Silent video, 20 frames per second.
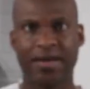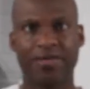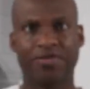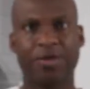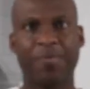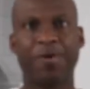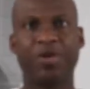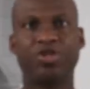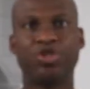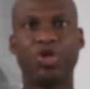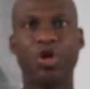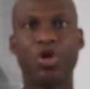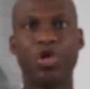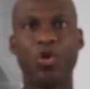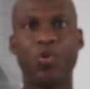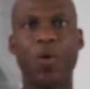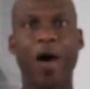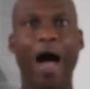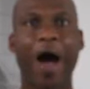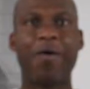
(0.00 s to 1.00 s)
So I'm going to show
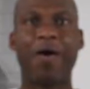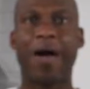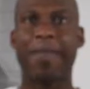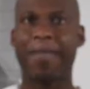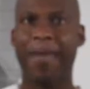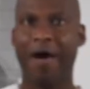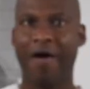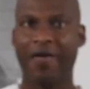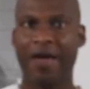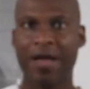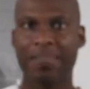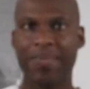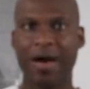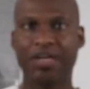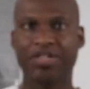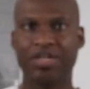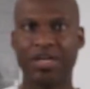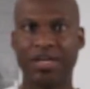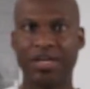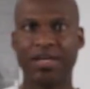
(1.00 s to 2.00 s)
you how I marinate my
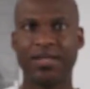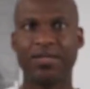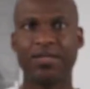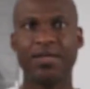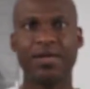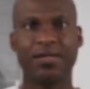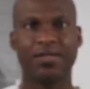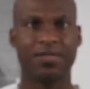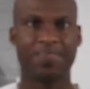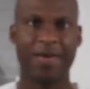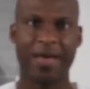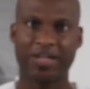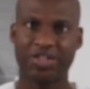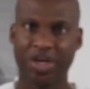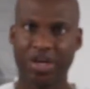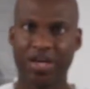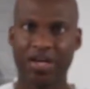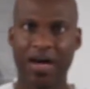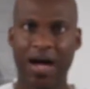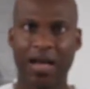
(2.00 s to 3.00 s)
chicken to make
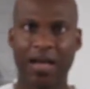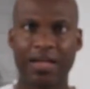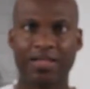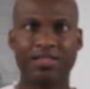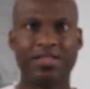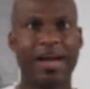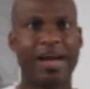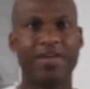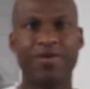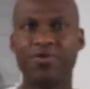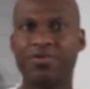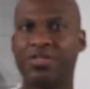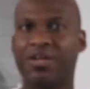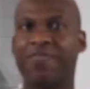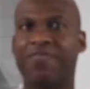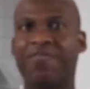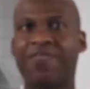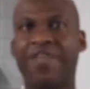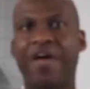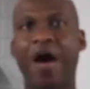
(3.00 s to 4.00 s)
chicken cutlets that I use in
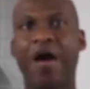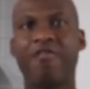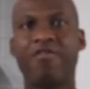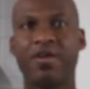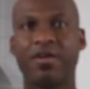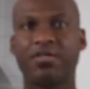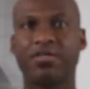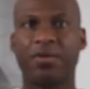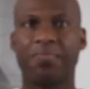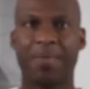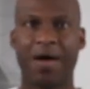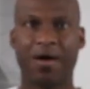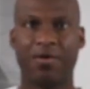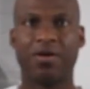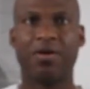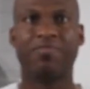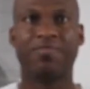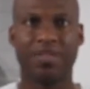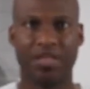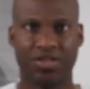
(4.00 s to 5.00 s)
a various
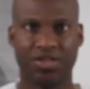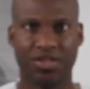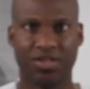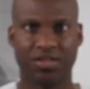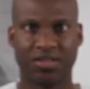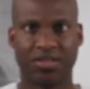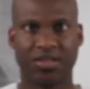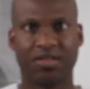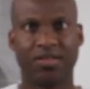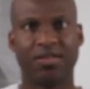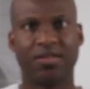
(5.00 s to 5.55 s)
amount of dishes.